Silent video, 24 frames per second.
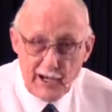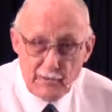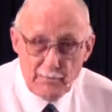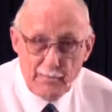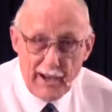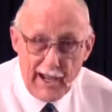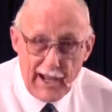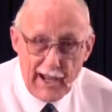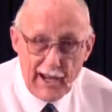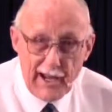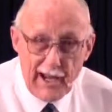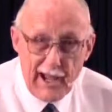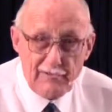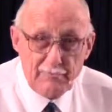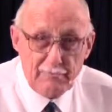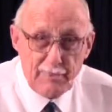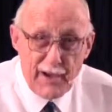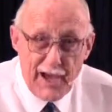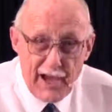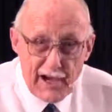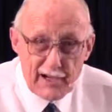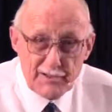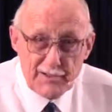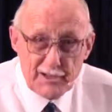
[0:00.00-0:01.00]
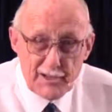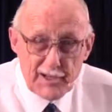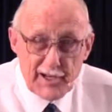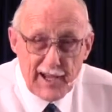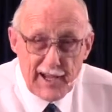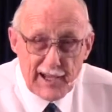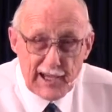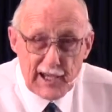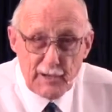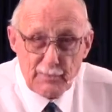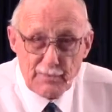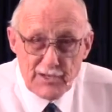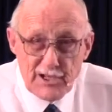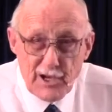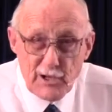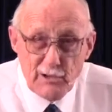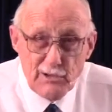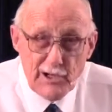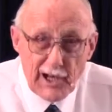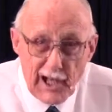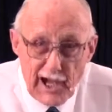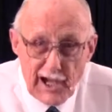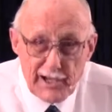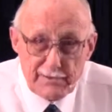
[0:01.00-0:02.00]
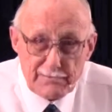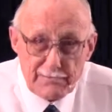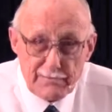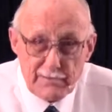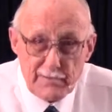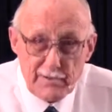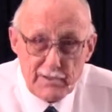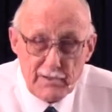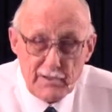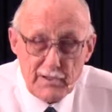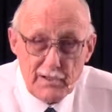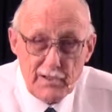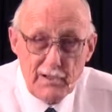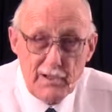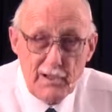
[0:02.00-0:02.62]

a dead man have power to take up his own life?